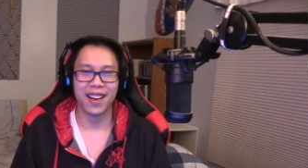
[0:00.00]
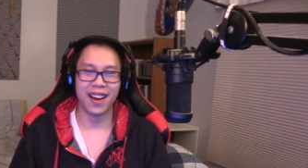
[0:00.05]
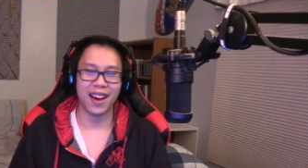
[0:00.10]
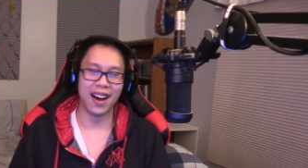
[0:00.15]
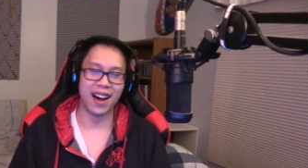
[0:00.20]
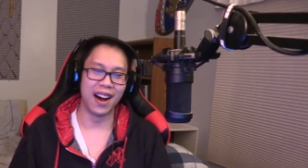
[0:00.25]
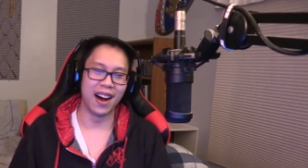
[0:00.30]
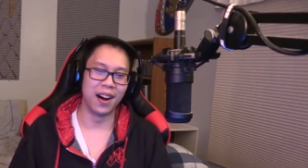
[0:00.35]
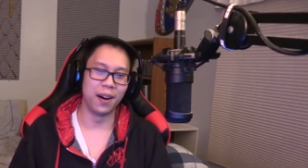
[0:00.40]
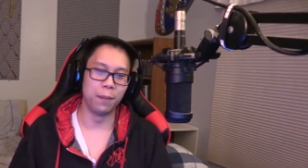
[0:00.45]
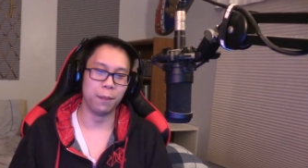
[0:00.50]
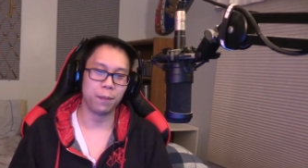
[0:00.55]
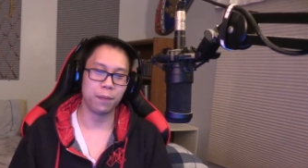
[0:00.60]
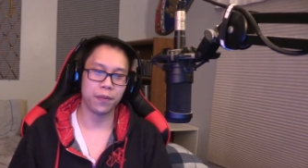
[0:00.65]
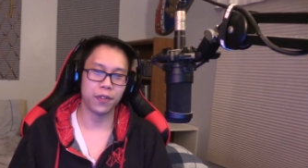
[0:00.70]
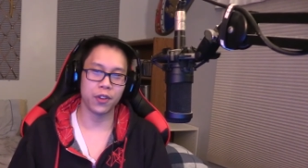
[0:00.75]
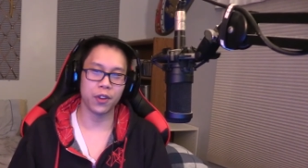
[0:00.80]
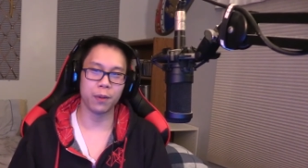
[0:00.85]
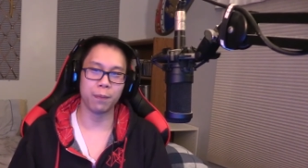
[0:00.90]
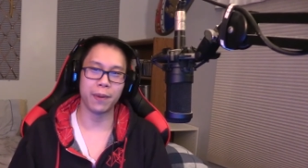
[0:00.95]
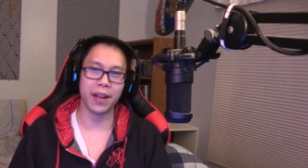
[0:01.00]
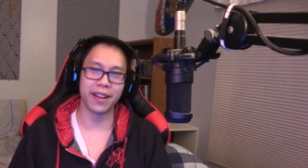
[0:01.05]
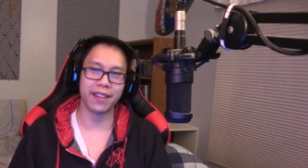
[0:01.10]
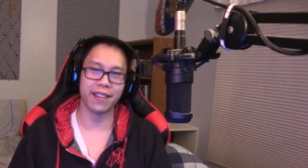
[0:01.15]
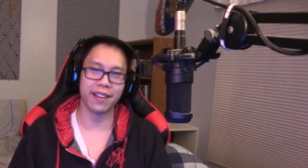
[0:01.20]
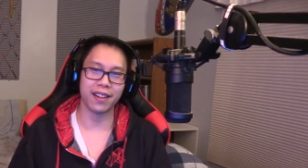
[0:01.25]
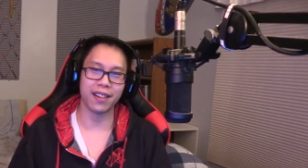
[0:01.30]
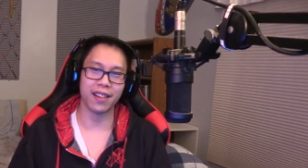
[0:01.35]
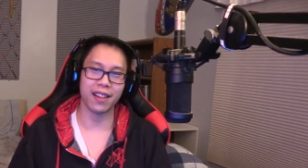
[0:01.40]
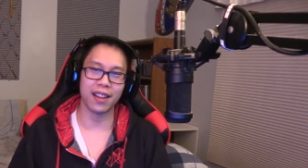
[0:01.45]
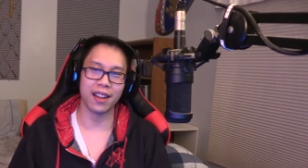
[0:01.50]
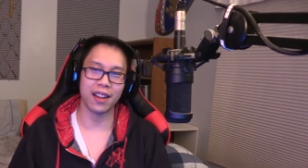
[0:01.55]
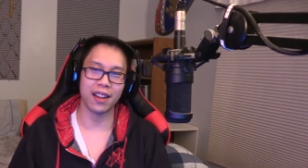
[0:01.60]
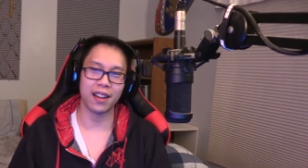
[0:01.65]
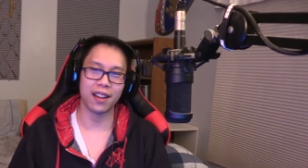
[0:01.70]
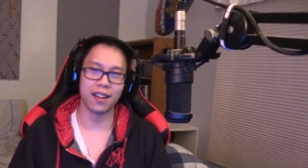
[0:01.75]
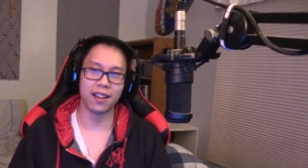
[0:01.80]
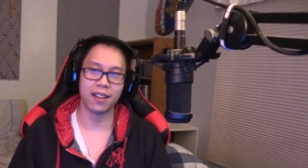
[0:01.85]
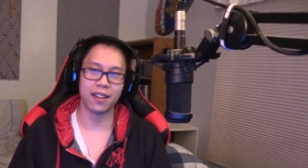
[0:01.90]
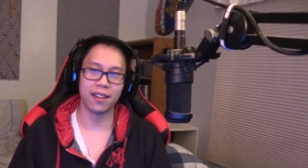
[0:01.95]
So it's
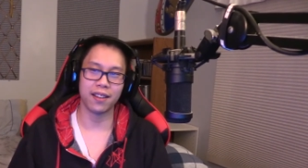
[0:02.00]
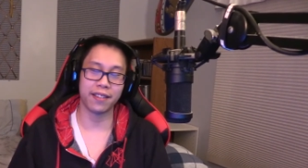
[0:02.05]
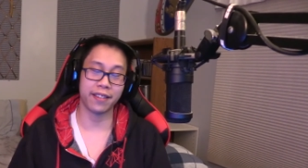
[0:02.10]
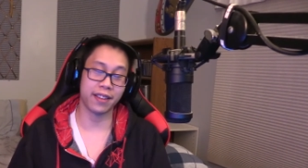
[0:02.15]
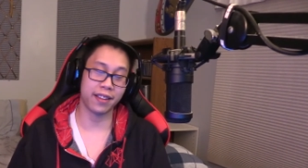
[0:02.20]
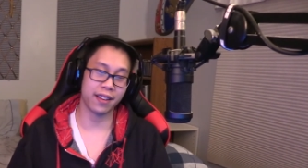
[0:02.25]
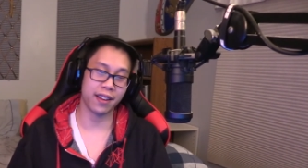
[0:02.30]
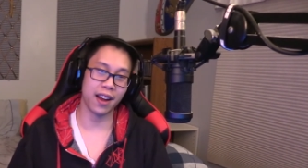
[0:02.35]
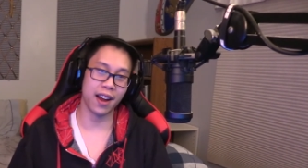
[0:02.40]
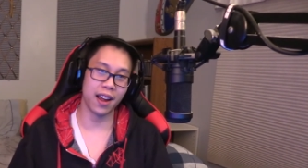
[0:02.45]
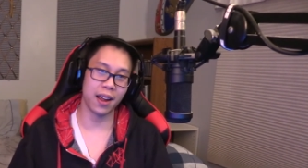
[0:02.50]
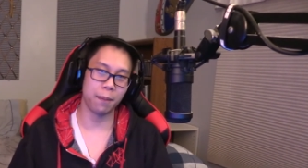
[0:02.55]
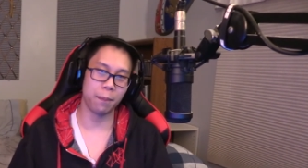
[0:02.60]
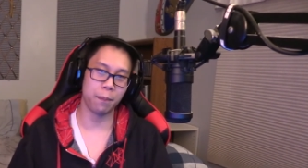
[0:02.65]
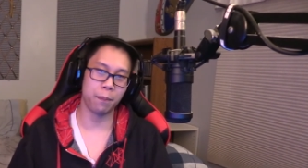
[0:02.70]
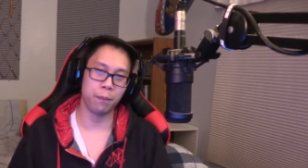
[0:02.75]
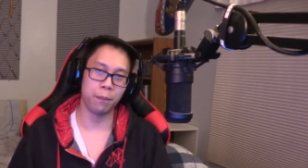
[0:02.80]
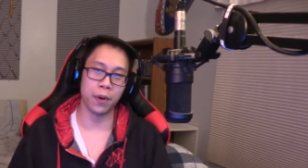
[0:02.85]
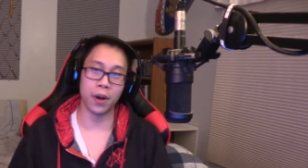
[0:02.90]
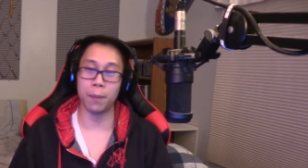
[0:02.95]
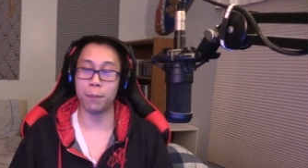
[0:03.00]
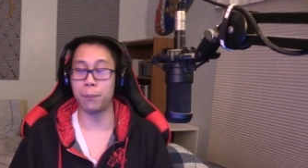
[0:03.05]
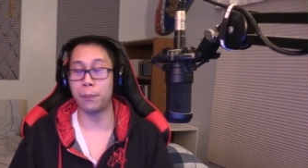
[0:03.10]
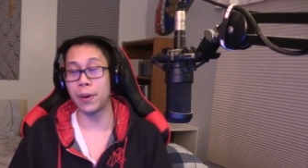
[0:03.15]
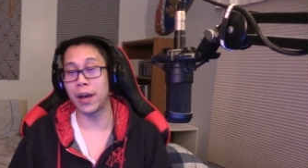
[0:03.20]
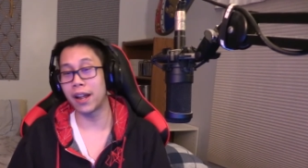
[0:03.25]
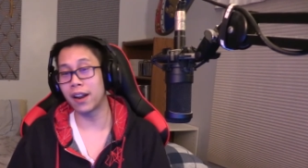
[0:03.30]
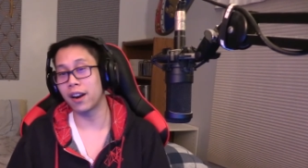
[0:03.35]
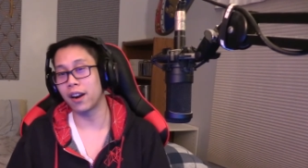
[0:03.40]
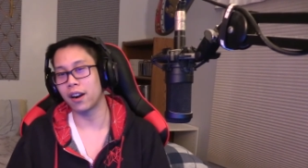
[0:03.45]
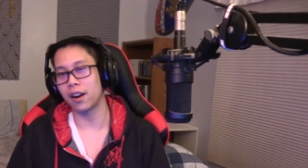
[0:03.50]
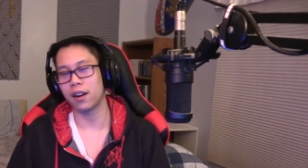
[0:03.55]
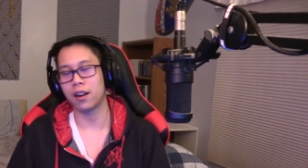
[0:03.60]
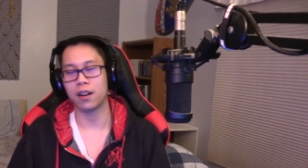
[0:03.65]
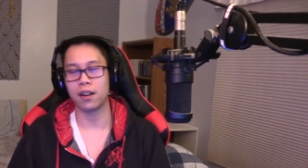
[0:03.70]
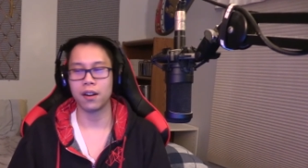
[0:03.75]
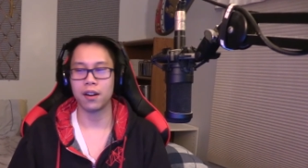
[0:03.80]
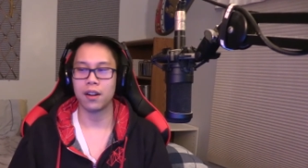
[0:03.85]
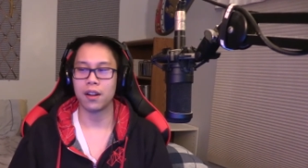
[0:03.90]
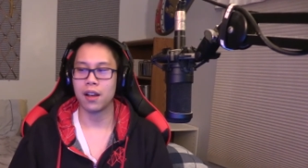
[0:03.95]
basically Skype, but better.
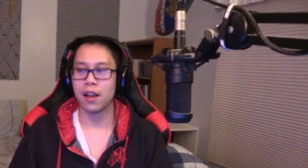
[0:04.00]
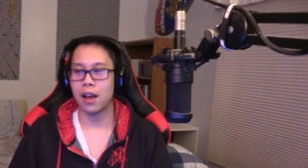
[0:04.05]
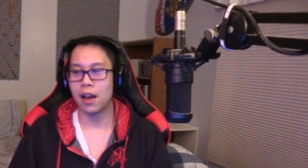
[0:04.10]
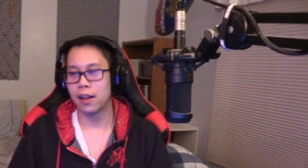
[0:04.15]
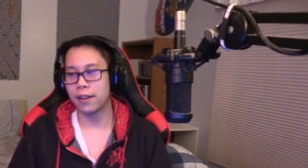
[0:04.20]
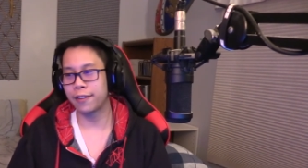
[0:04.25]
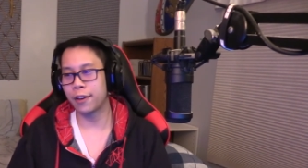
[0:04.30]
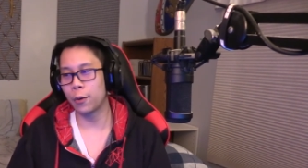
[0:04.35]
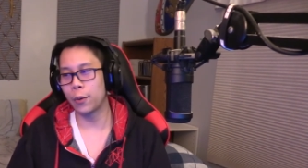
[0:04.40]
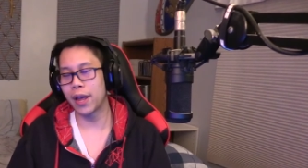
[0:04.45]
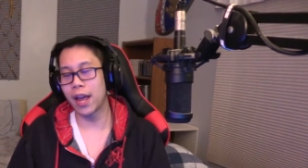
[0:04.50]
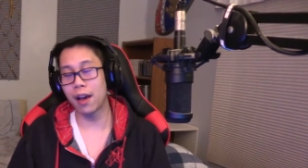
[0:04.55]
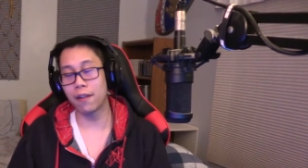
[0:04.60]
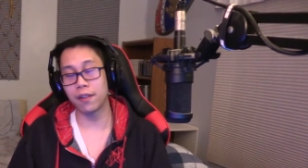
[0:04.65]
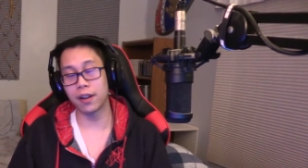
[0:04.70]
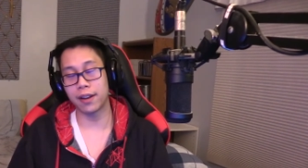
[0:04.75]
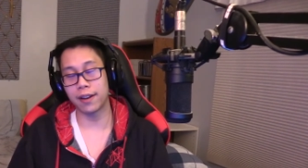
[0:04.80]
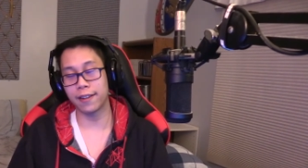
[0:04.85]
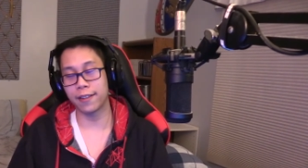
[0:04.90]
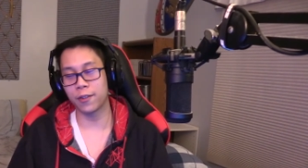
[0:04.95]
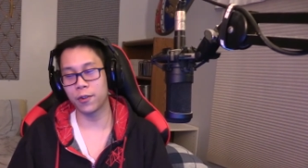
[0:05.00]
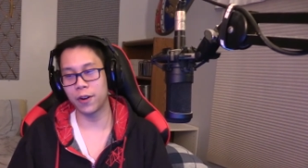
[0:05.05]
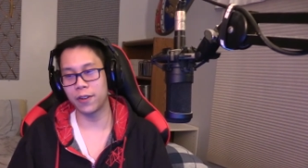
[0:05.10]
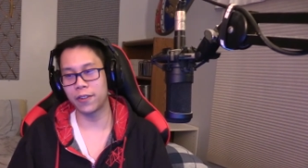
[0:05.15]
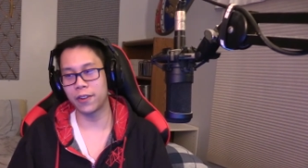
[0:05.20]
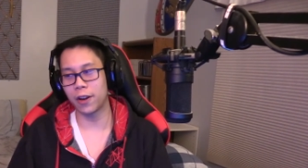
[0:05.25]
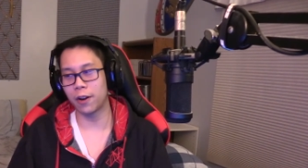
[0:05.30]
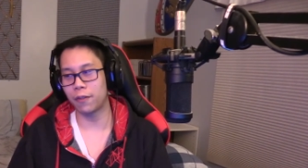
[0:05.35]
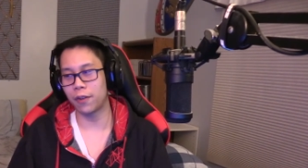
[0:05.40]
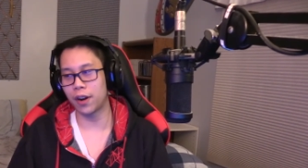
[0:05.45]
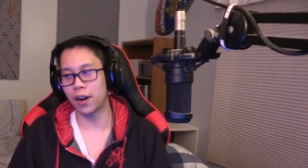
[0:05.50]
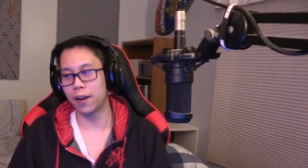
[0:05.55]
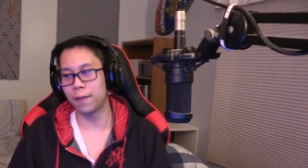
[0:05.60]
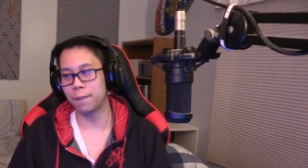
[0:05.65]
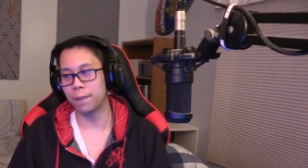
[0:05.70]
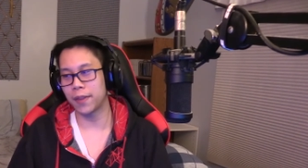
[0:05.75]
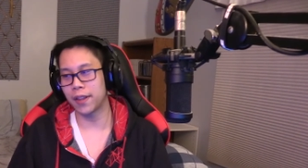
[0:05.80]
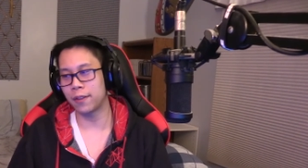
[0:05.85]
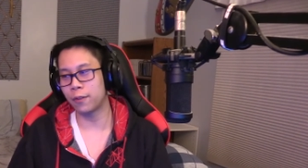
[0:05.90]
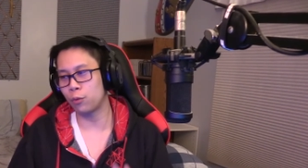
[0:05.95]
So we have a Discord server.
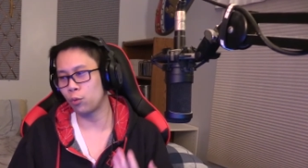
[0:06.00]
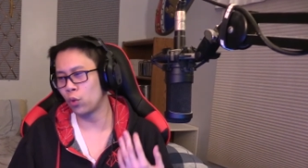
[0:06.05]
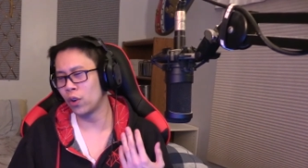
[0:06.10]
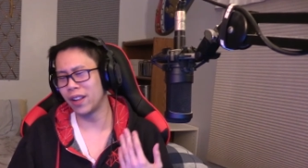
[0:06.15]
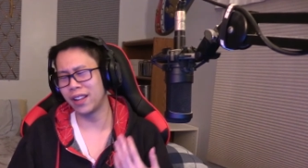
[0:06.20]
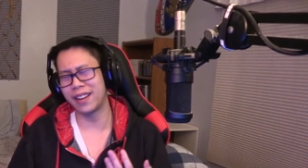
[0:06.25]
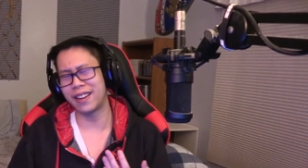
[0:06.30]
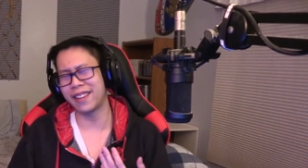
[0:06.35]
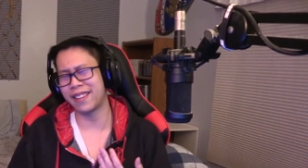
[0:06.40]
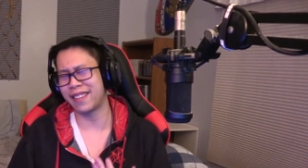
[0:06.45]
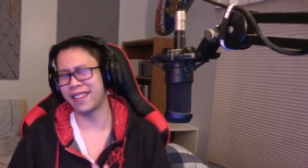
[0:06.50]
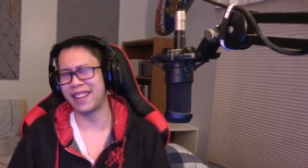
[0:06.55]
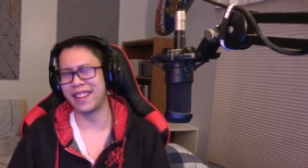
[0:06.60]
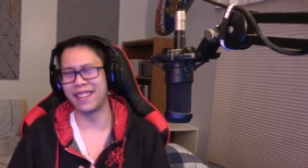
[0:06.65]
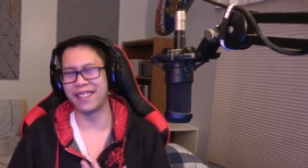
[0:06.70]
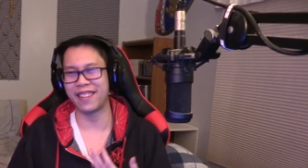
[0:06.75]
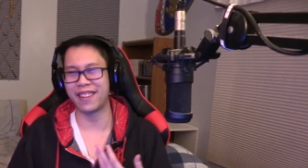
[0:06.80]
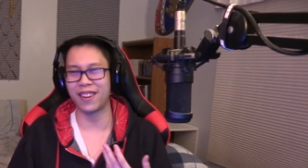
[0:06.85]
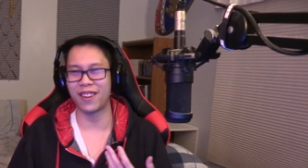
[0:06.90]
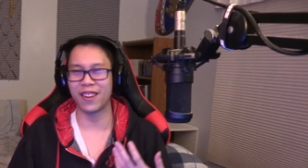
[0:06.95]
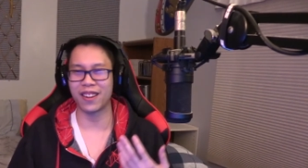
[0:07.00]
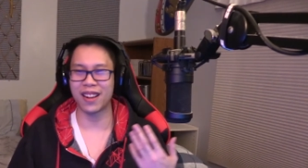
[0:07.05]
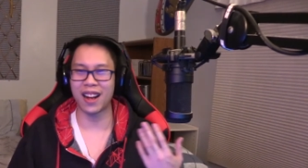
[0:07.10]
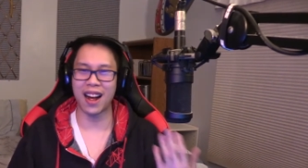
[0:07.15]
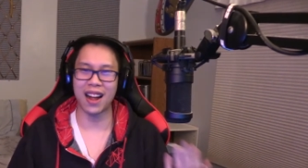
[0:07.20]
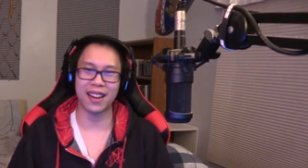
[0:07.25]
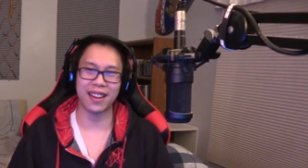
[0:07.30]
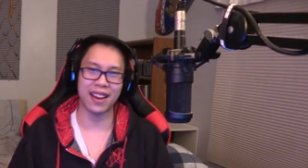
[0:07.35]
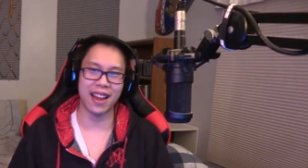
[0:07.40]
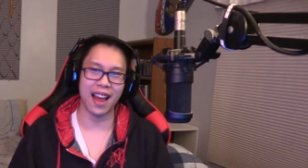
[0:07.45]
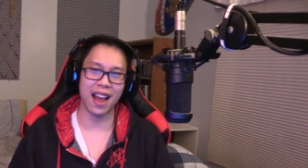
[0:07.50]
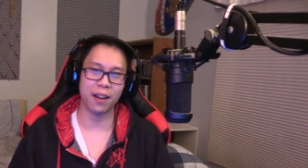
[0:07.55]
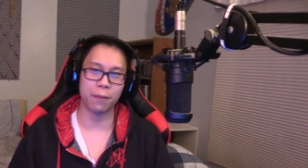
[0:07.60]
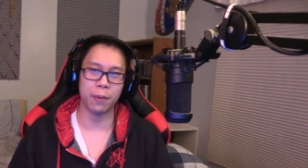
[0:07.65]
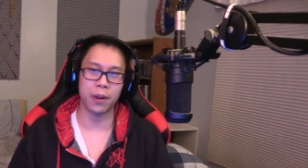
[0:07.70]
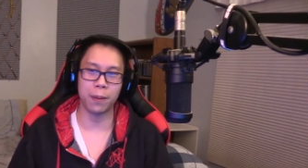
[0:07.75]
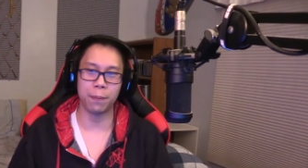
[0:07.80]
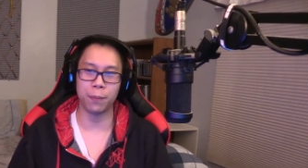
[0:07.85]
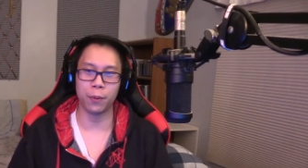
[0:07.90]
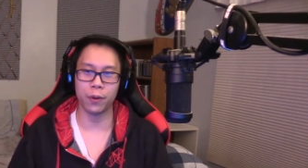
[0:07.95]
It's really just easier to contact
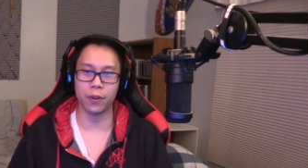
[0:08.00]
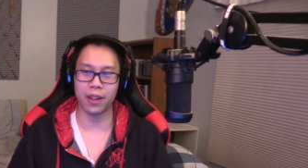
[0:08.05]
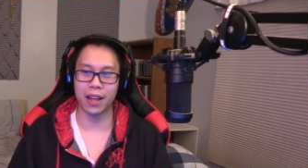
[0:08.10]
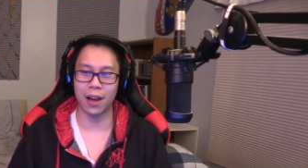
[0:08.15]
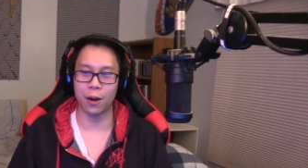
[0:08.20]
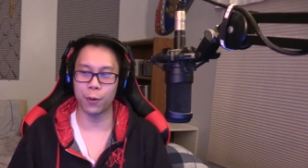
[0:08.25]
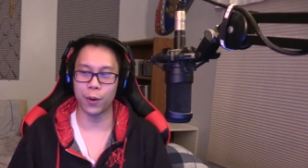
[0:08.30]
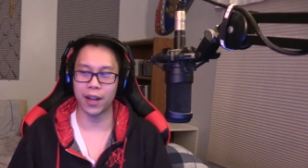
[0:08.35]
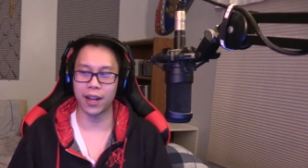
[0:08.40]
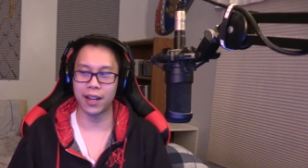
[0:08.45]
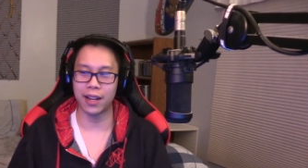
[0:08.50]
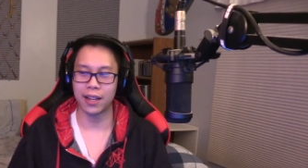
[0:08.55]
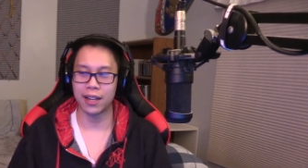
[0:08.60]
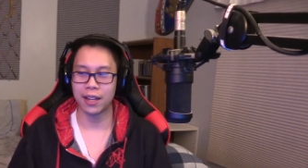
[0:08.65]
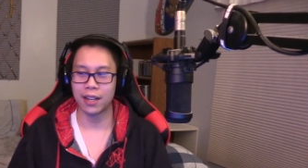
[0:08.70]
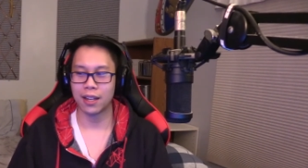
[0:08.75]
people that way.